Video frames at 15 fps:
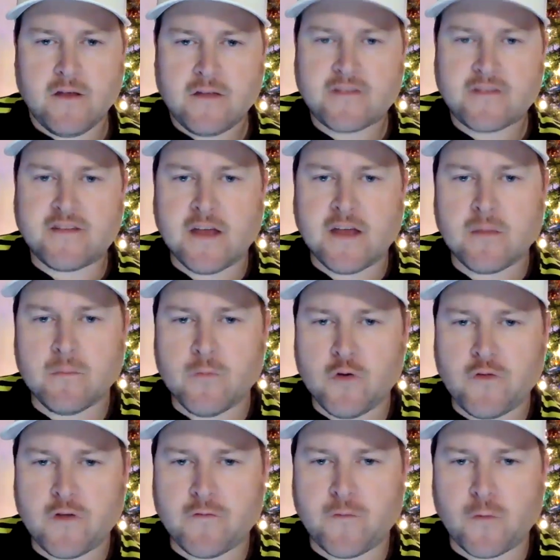stick
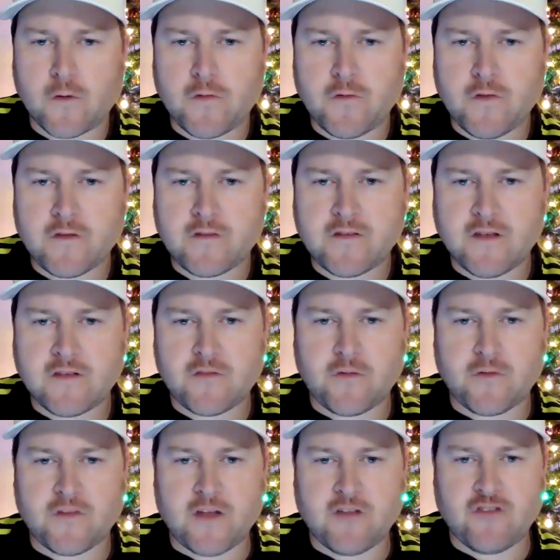moving forward through this season, or
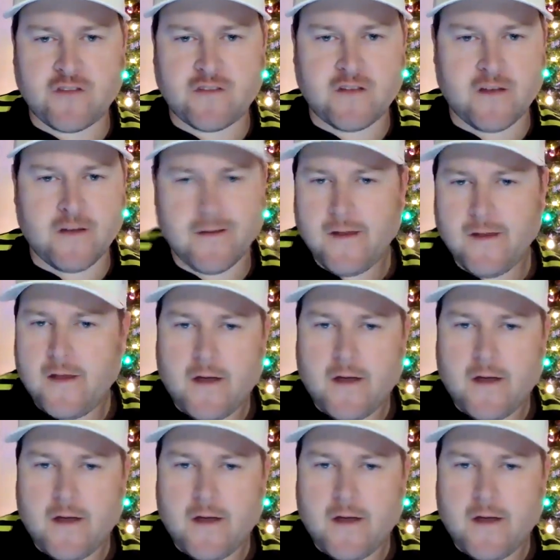is that just a